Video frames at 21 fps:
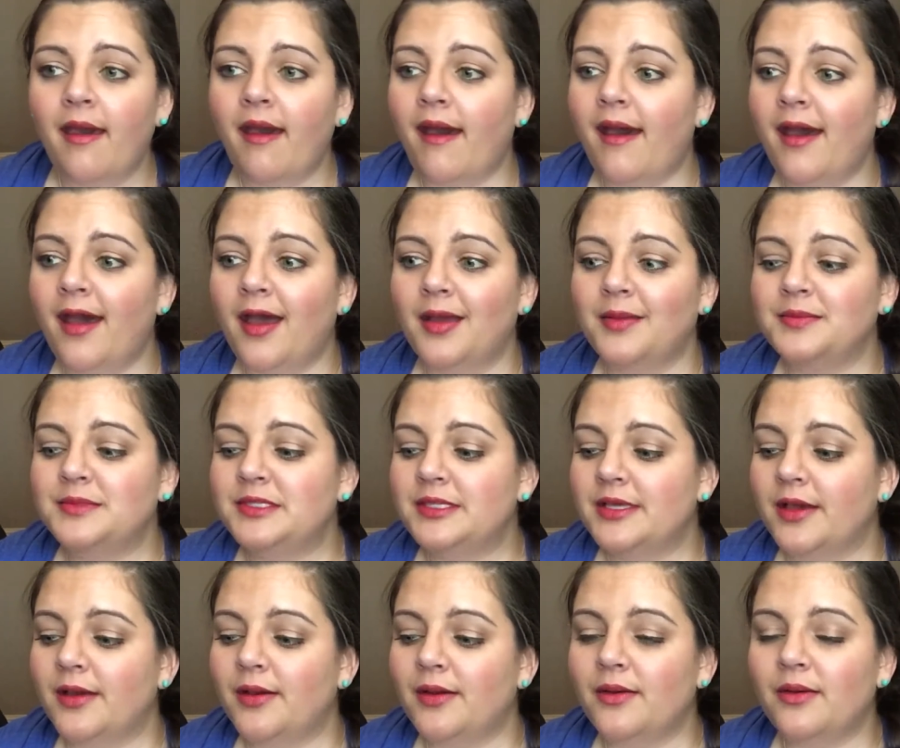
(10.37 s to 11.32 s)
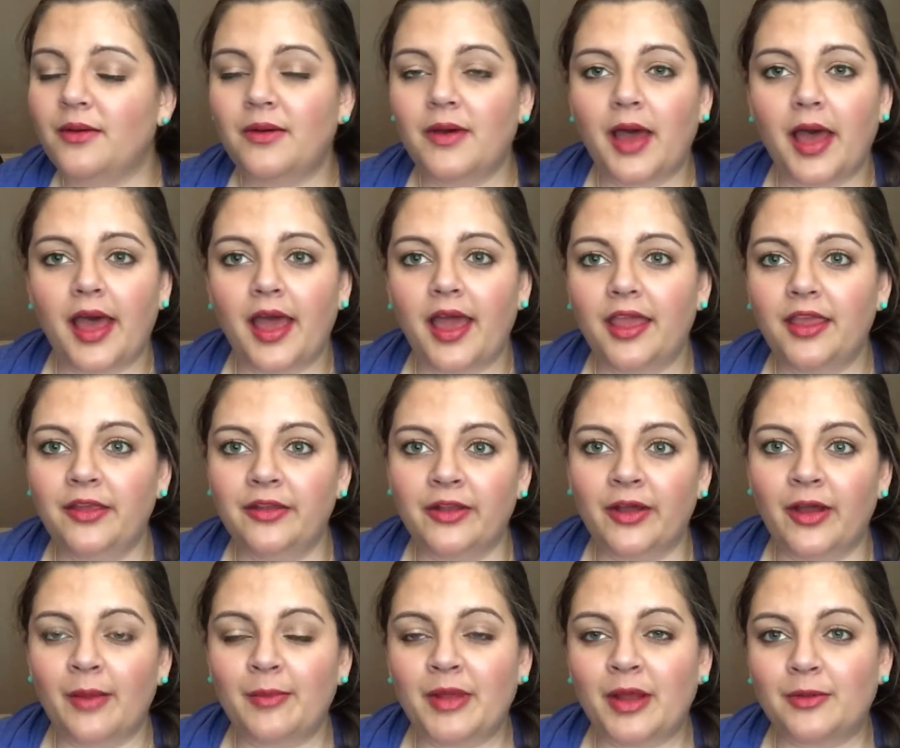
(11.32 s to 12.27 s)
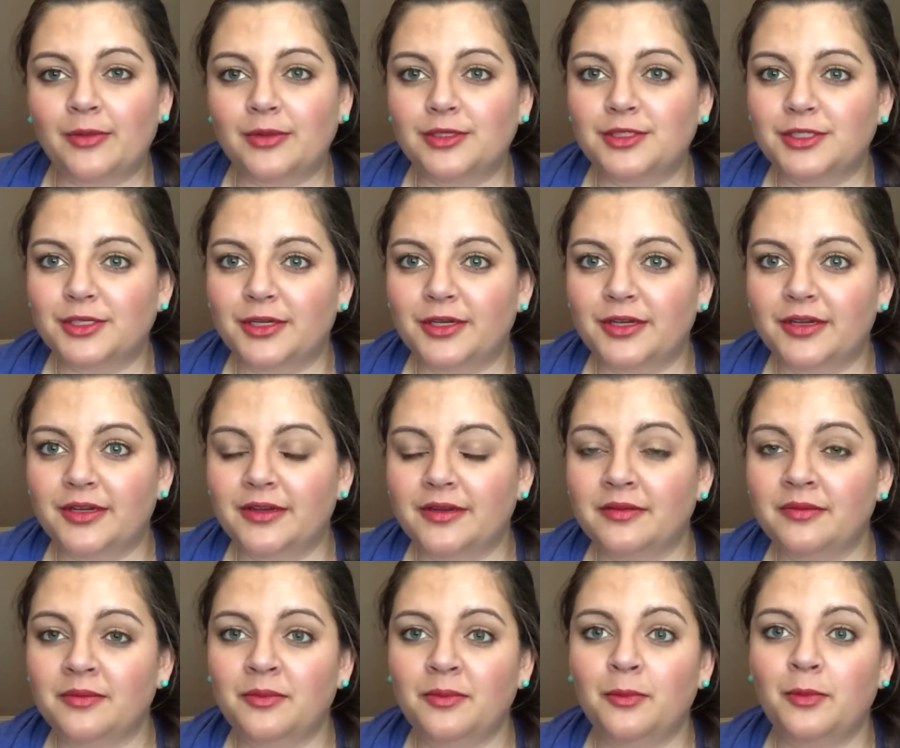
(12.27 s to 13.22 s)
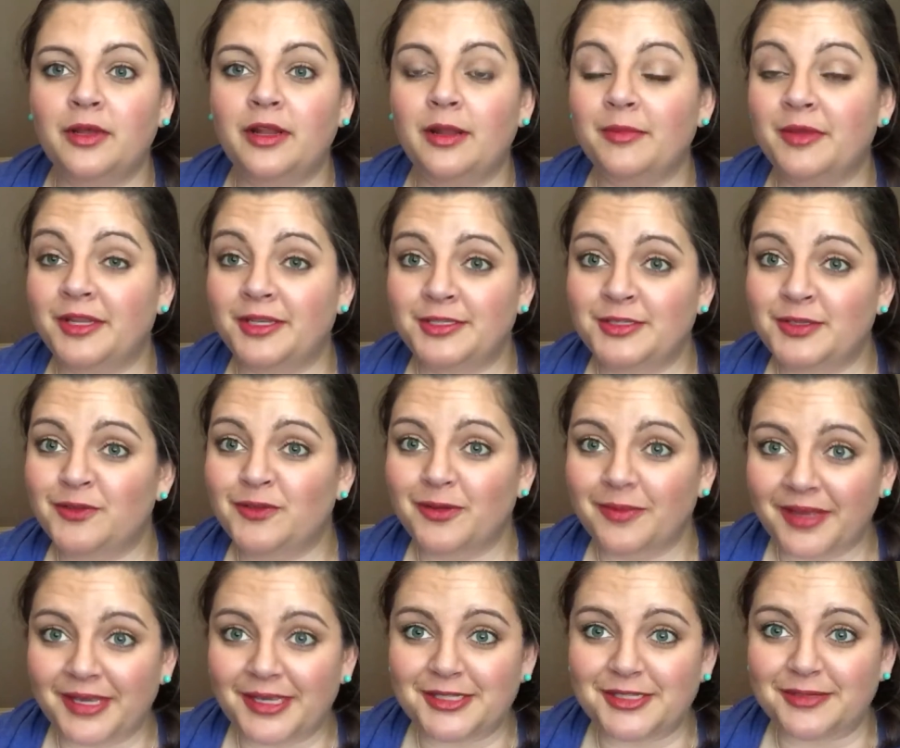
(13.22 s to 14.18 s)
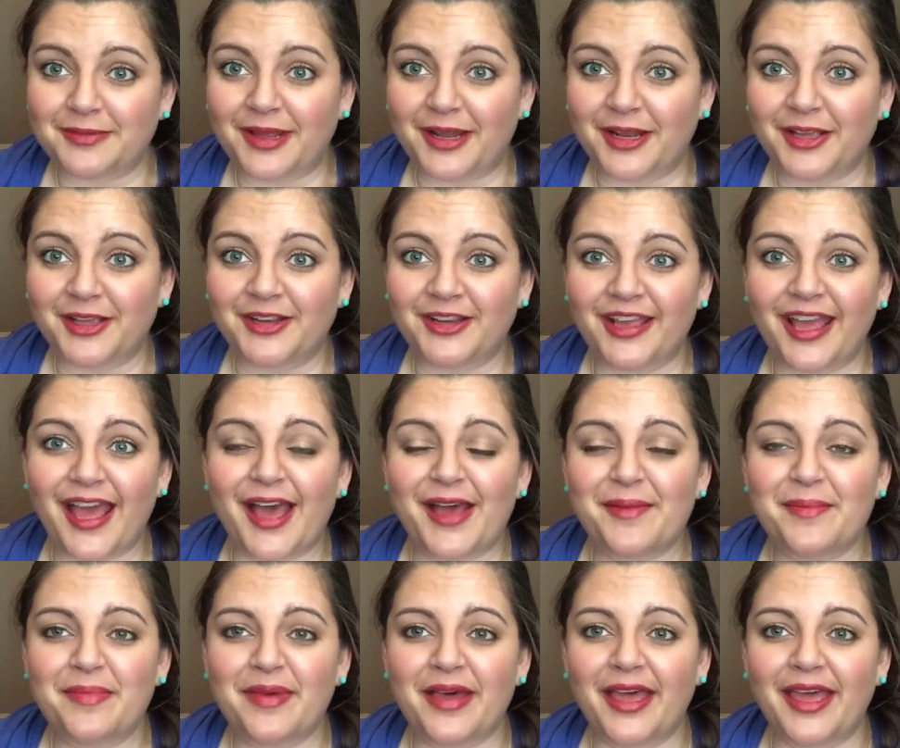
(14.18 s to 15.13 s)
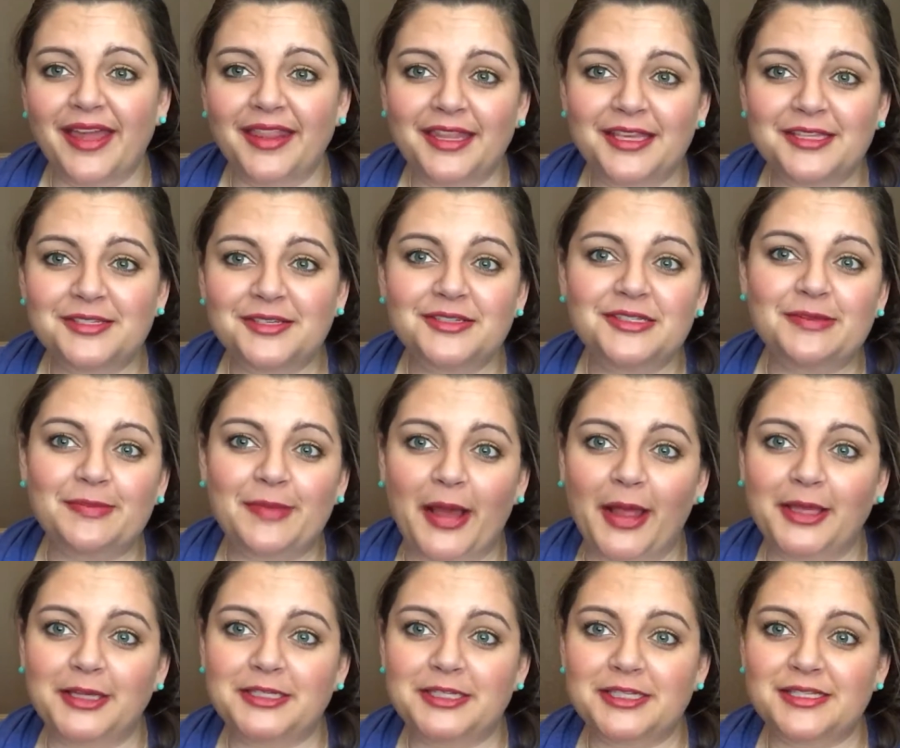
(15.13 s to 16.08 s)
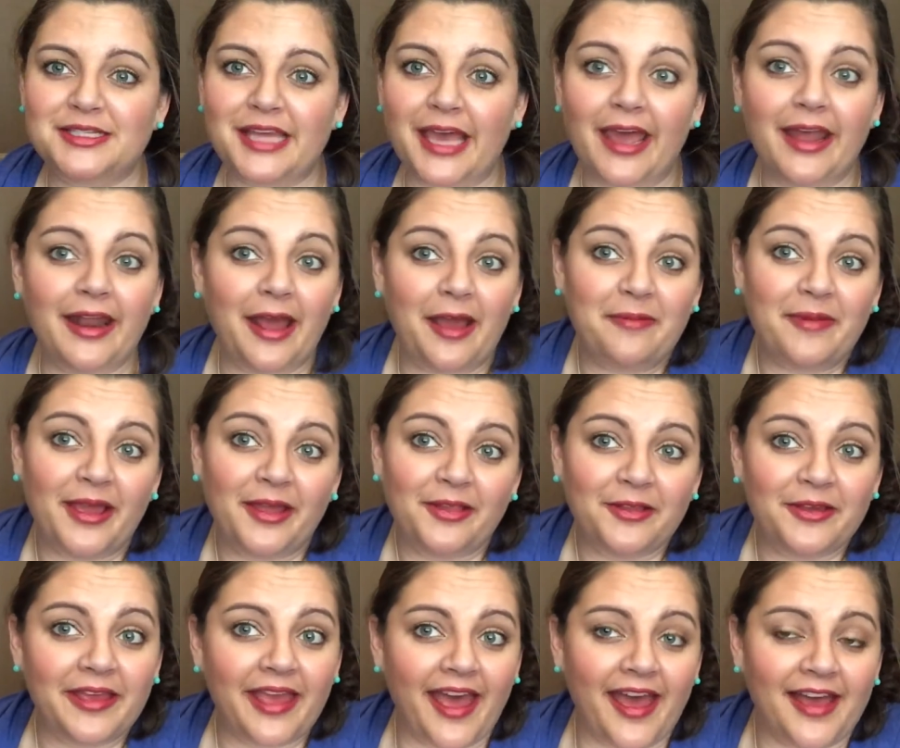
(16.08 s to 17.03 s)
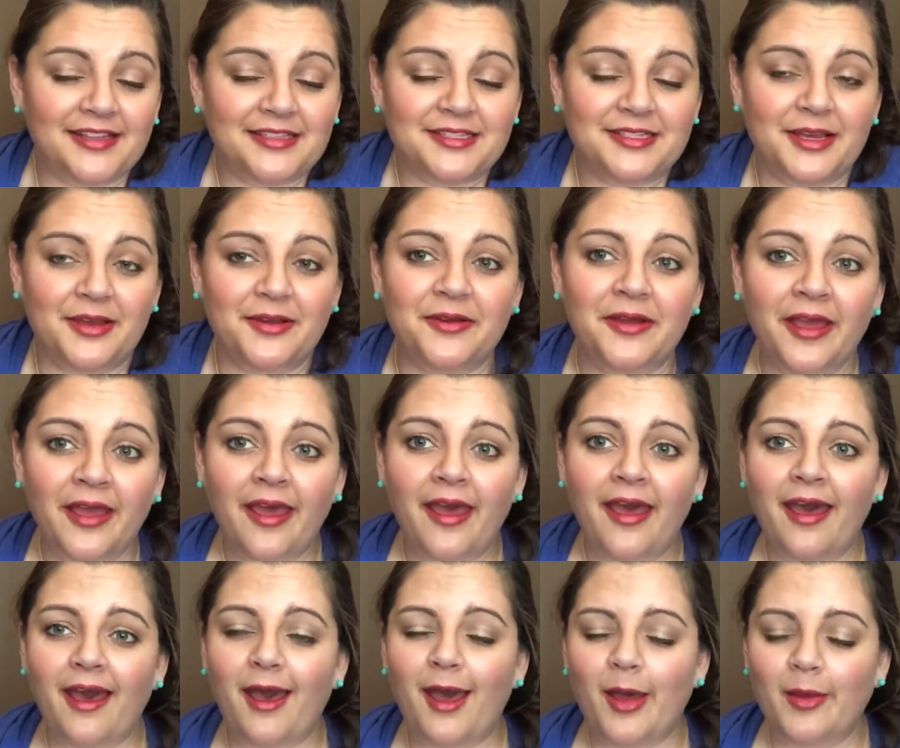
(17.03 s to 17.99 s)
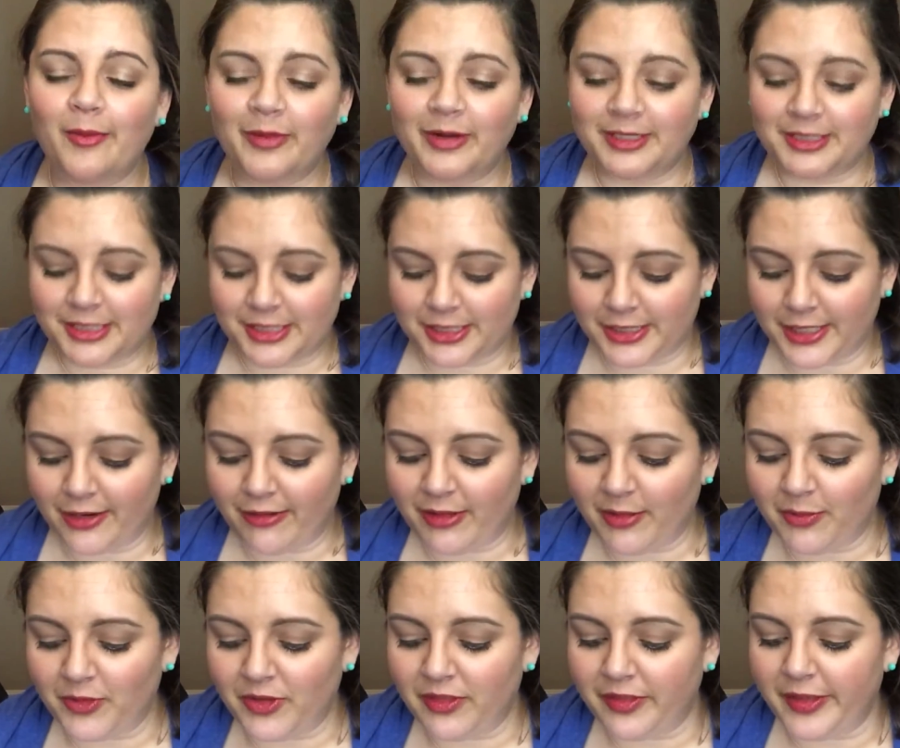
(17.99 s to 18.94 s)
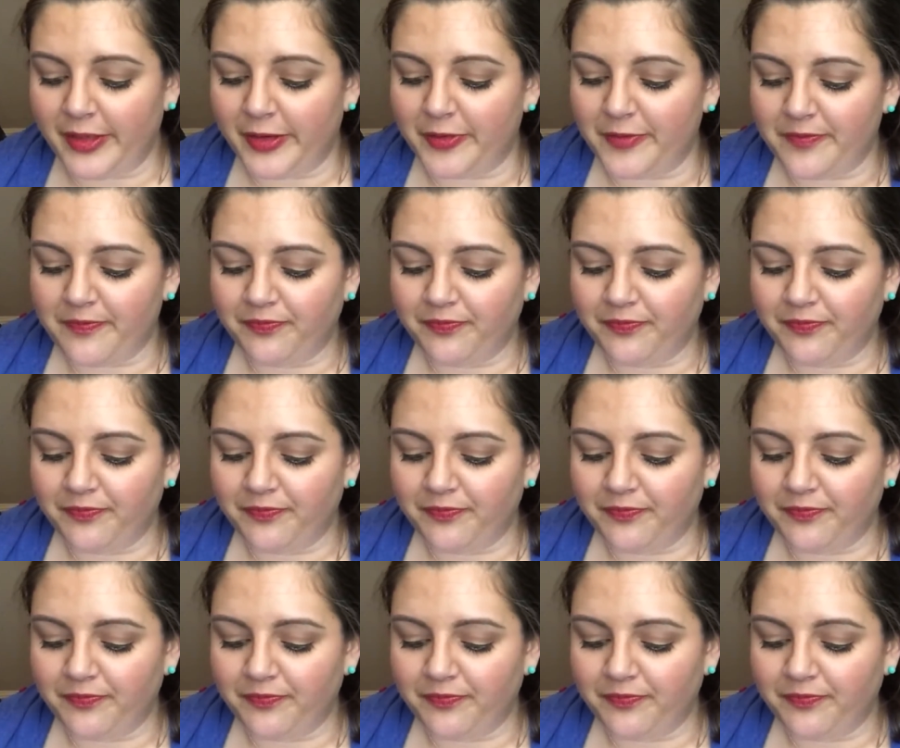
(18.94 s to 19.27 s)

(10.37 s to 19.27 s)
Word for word: Um, so, you know, I'm not real sure what I'm going to do for my Easter manicure yet, but these are some polishes that I might look at. So I um, wanted to share them with you.